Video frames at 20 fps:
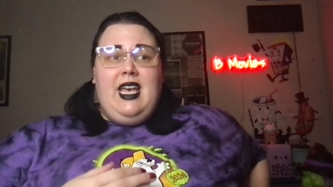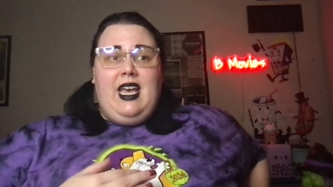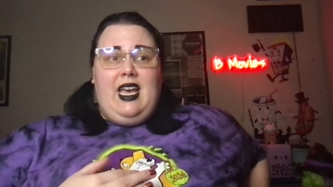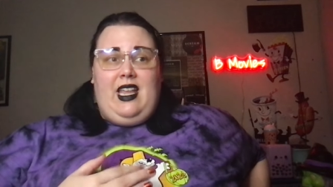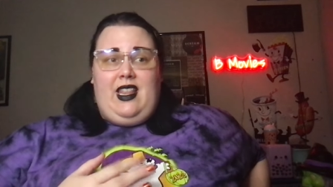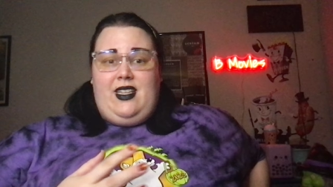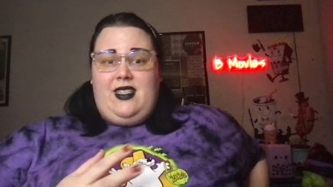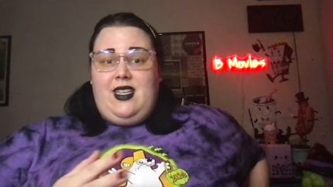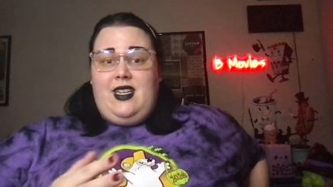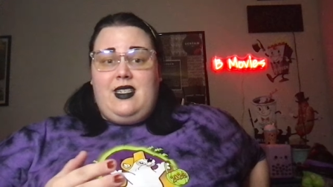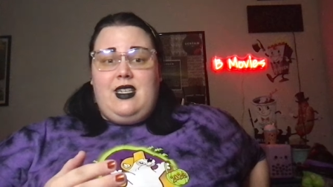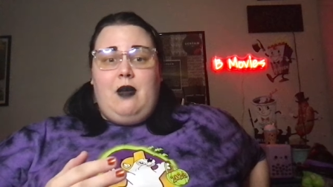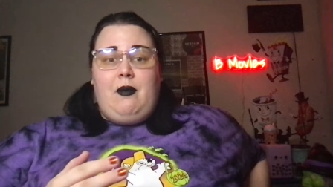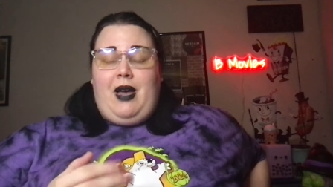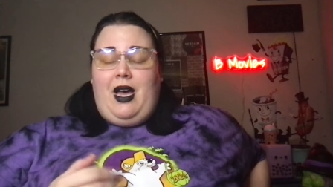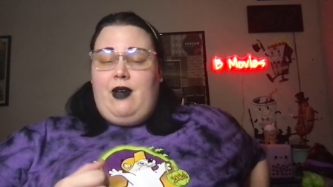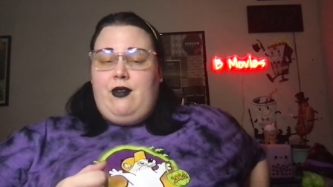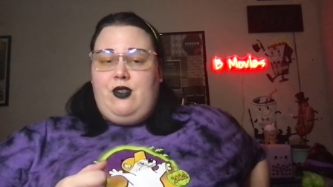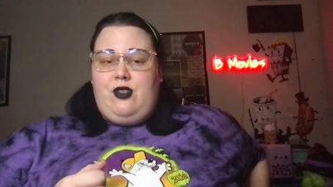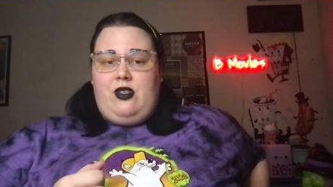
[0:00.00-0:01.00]
And the second time,
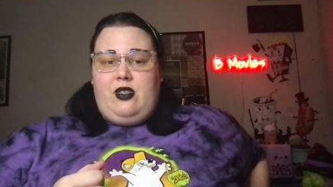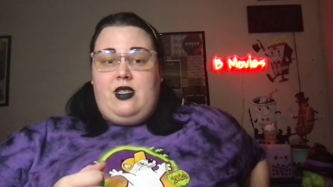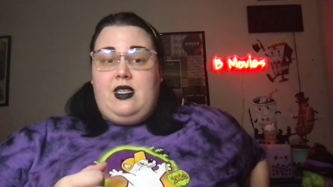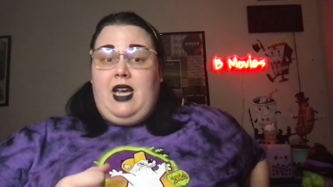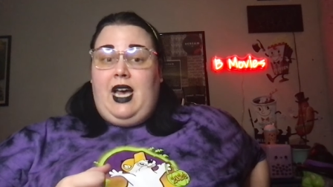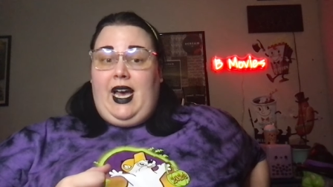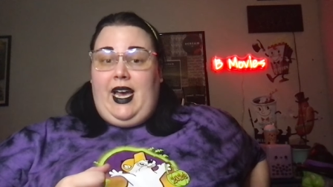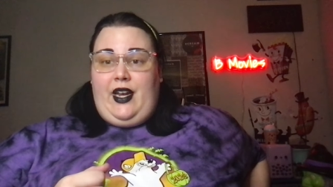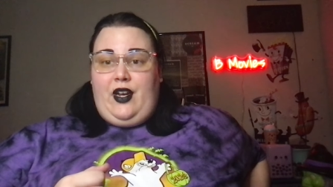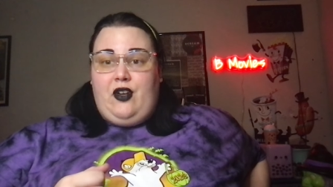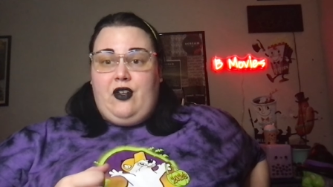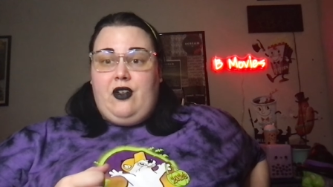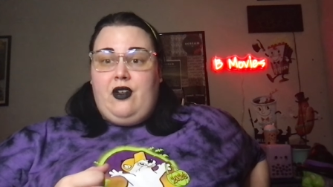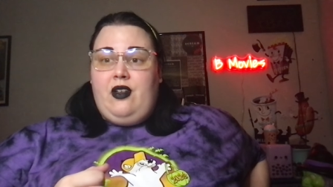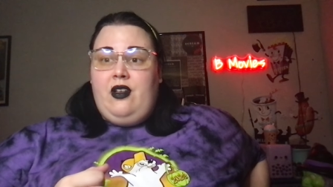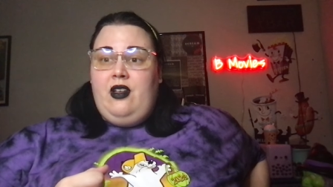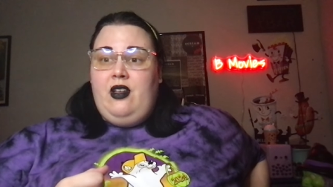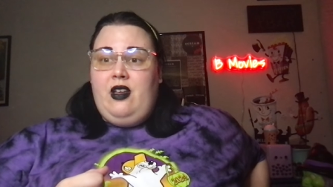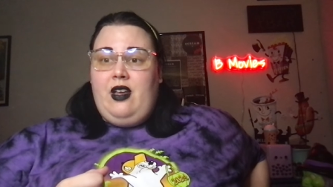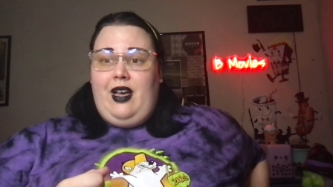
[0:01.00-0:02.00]
I was just
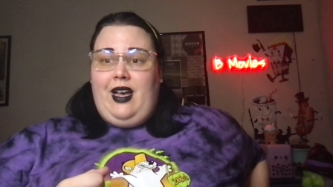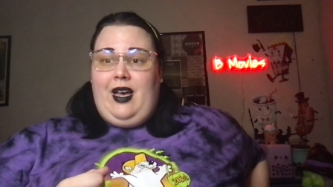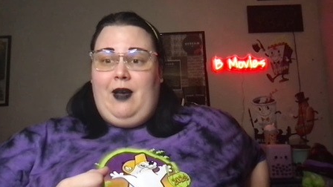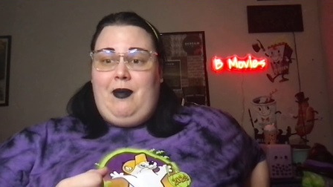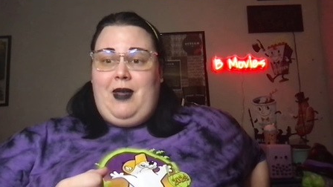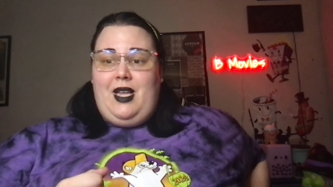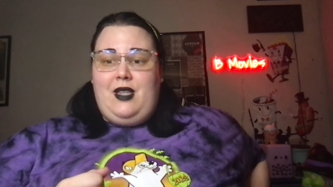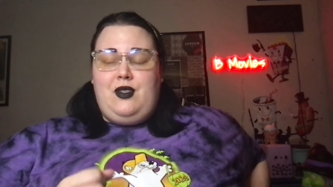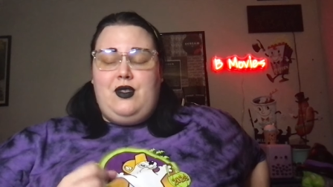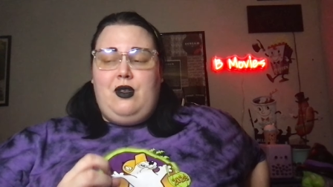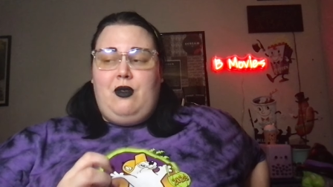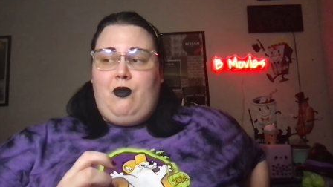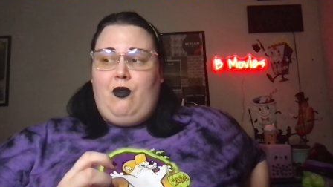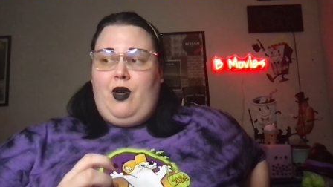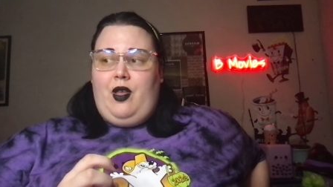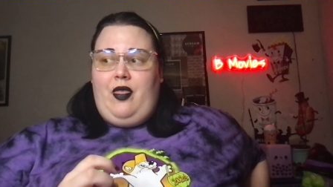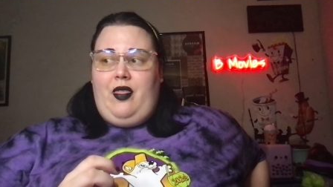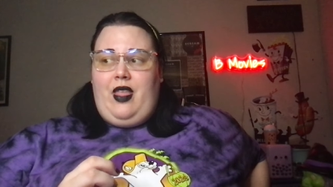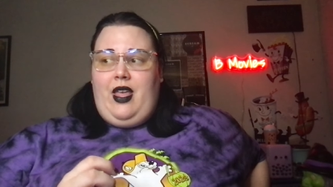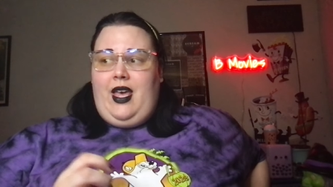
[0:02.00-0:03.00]
tired. That's the
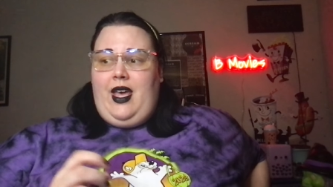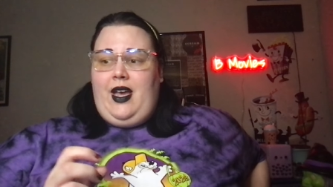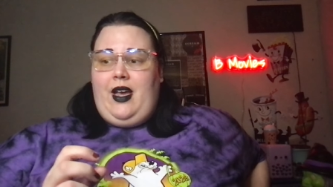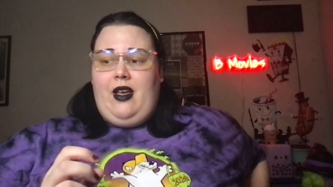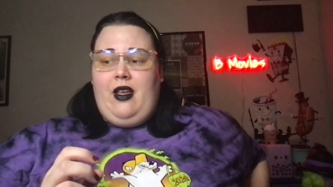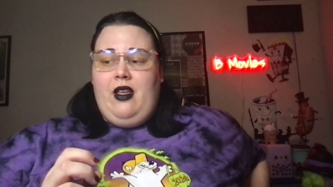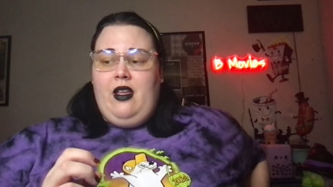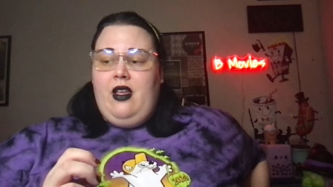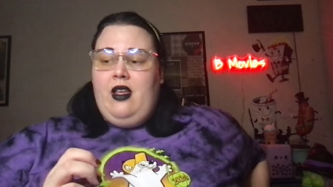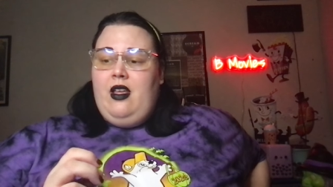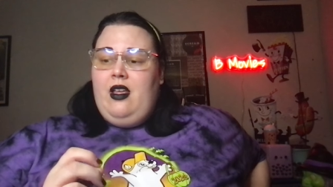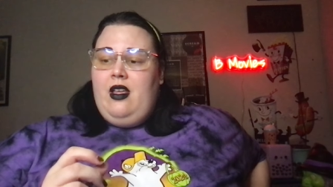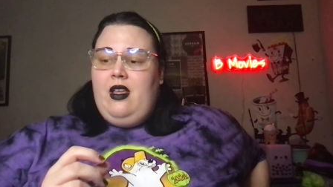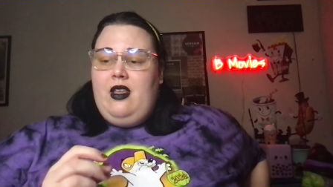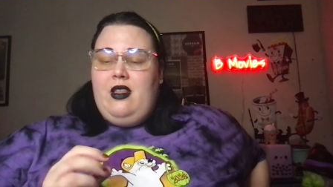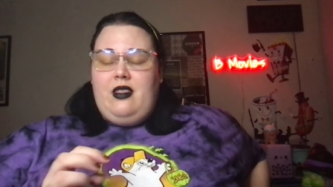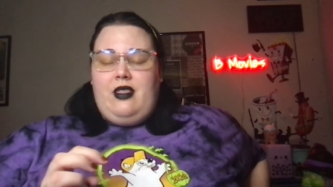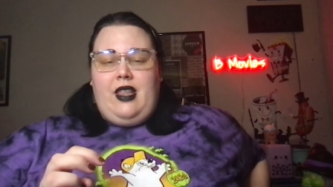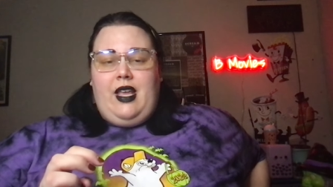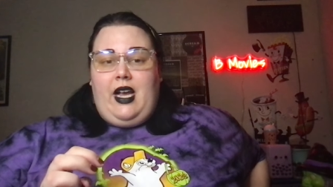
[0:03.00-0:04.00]
one thing
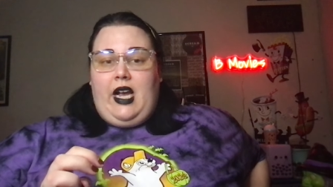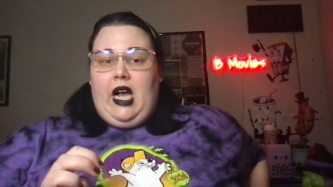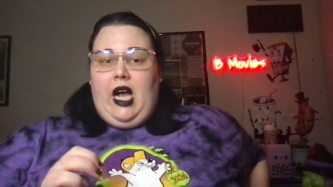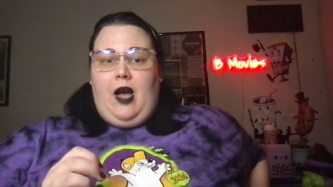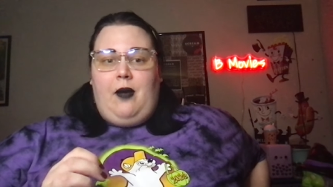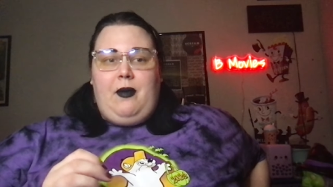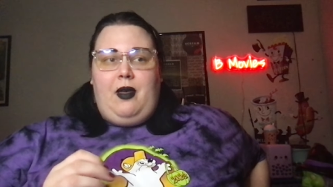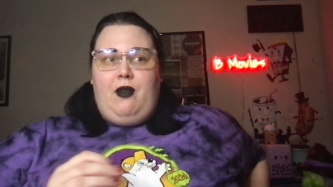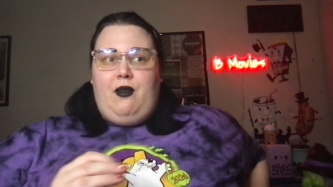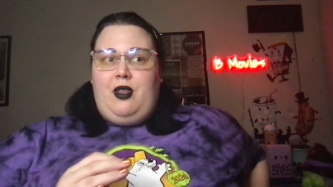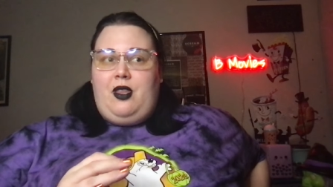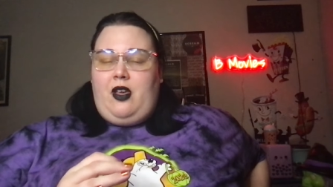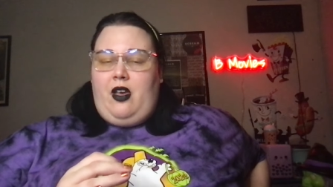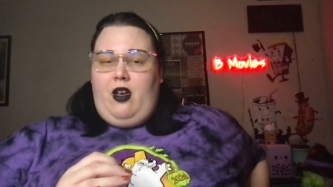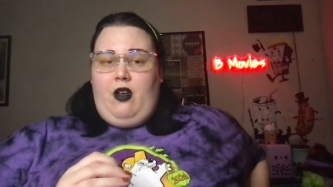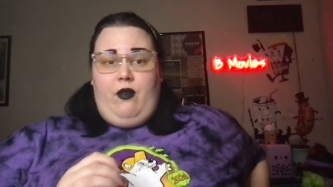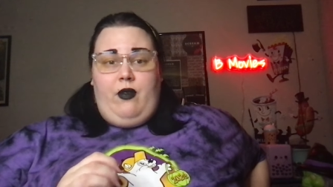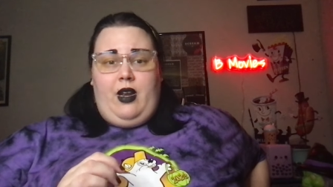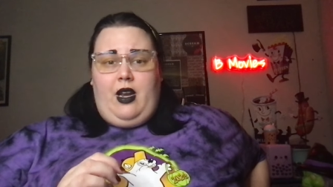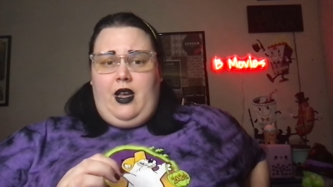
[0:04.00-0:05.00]
that got me with
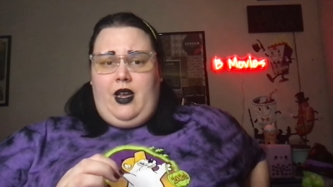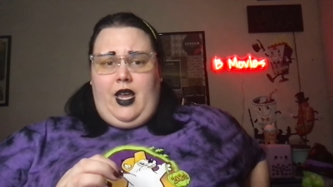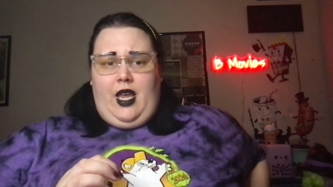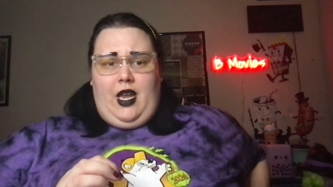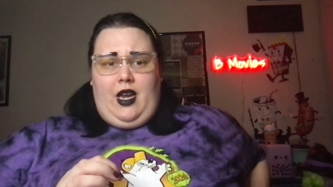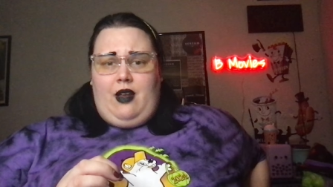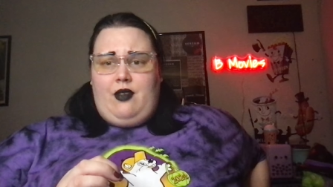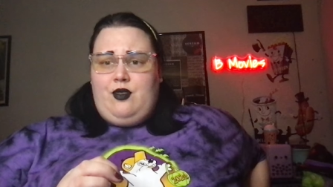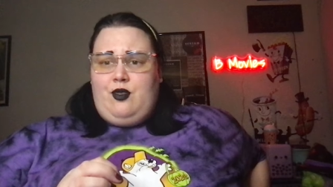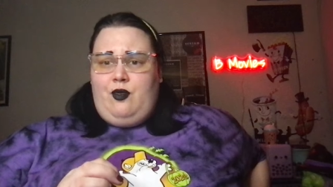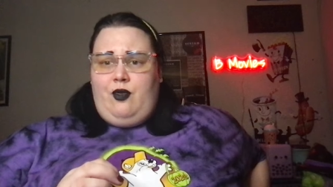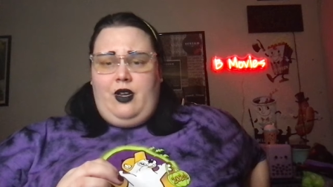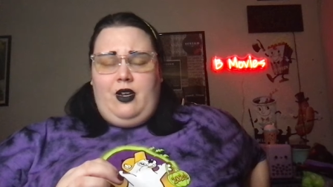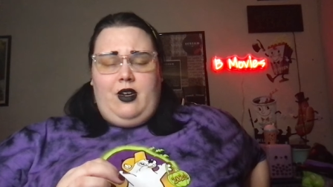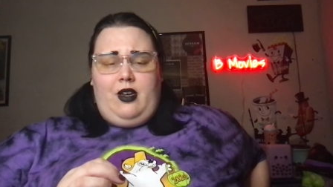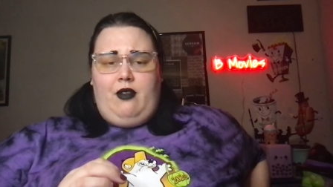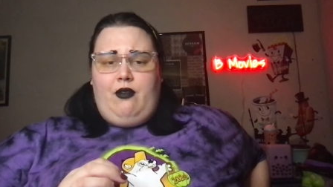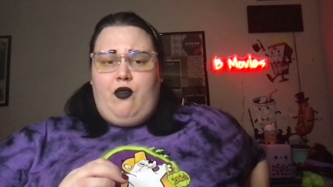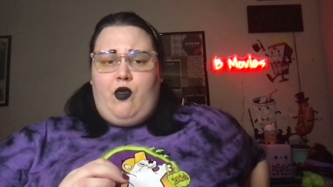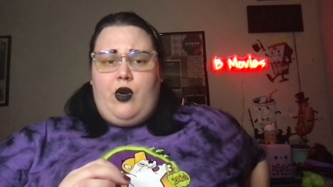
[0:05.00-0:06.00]
COVID. Again, I was
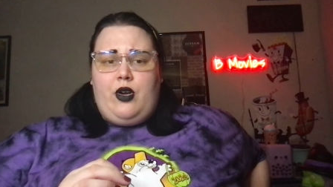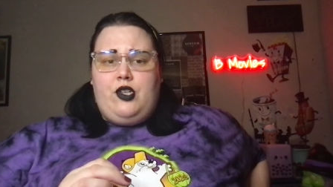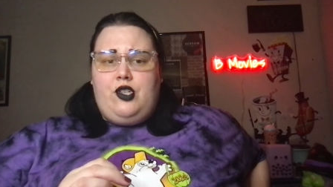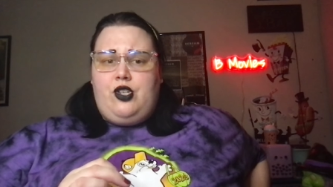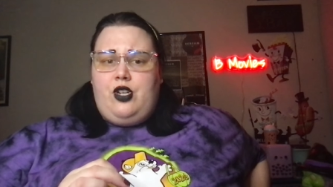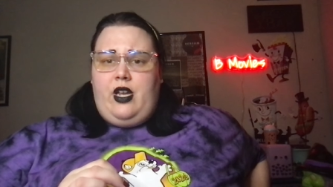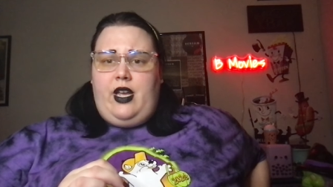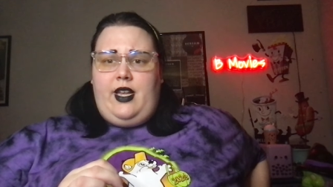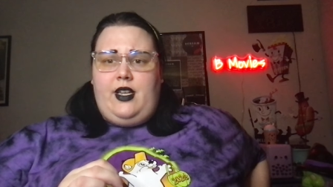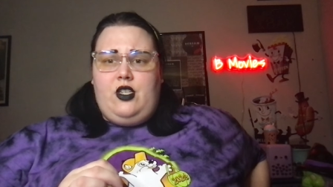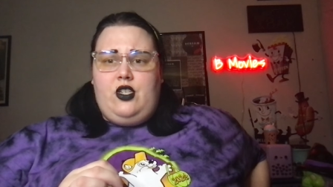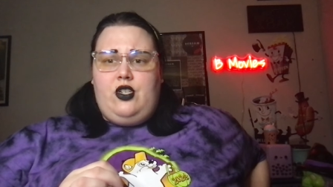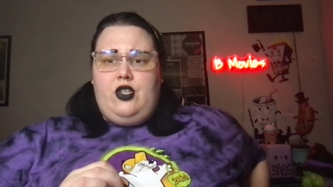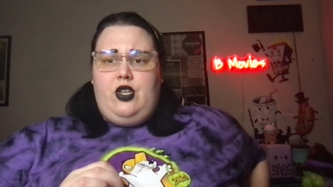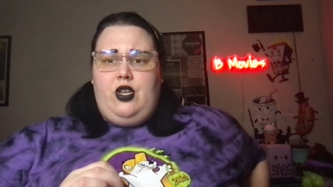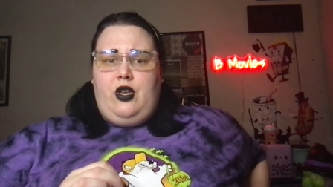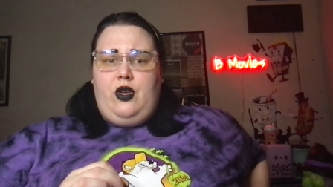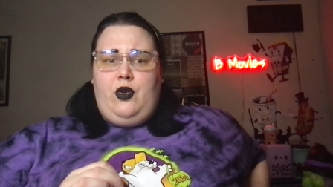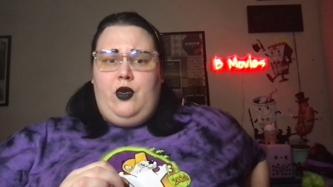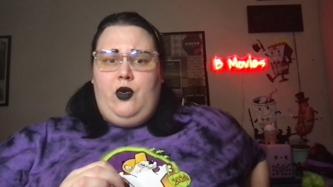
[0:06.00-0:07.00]
very fortunate
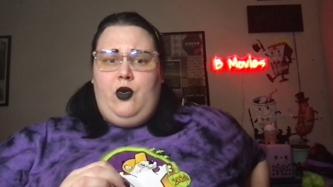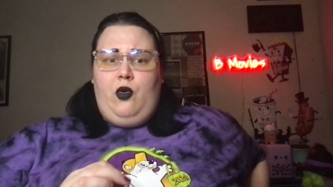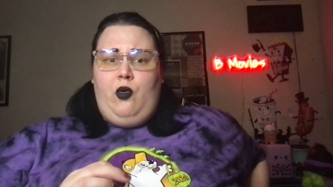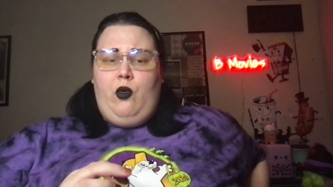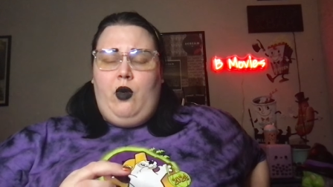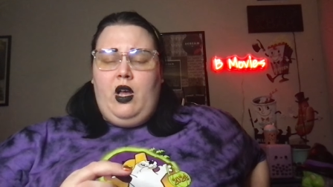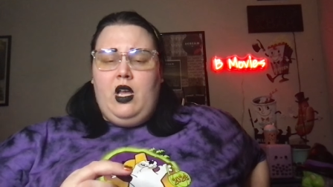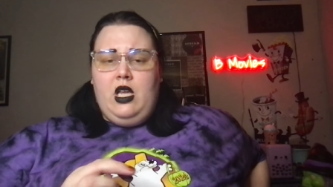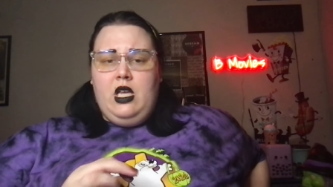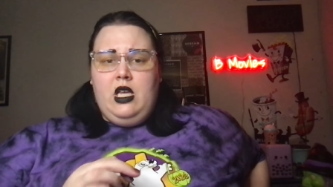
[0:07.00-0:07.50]
to